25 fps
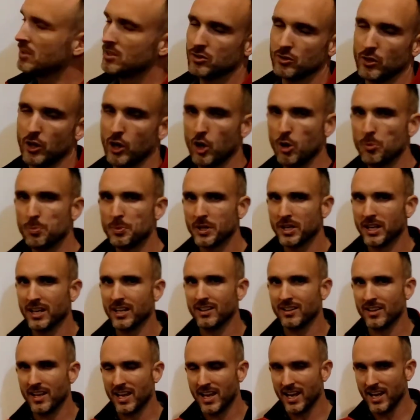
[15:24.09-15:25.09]
So I hope you're
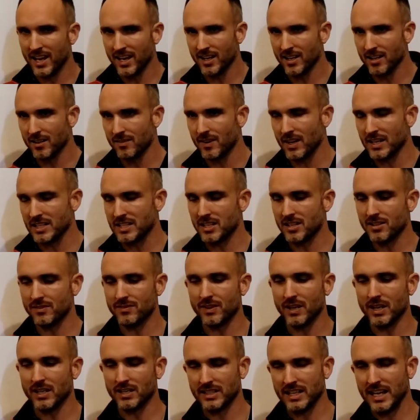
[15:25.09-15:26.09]
getting the hang of
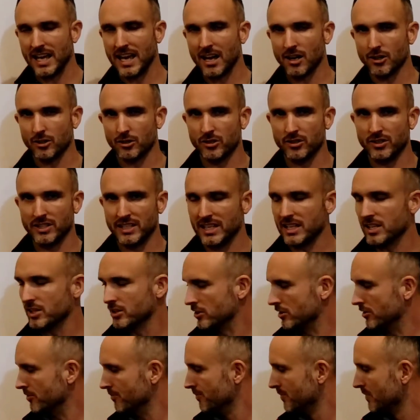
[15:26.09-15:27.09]
identifying the outer and the
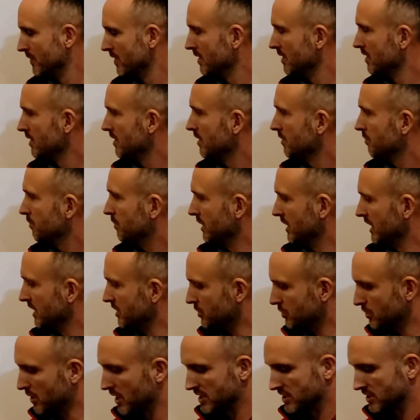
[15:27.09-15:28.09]
inner. But
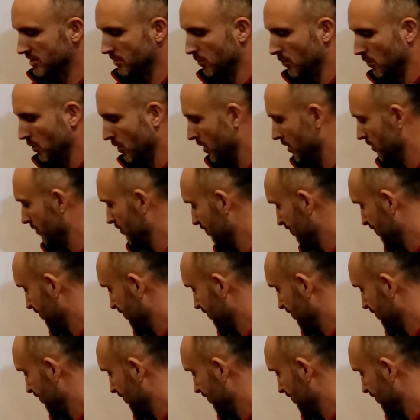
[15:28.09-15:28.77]
let's try some more.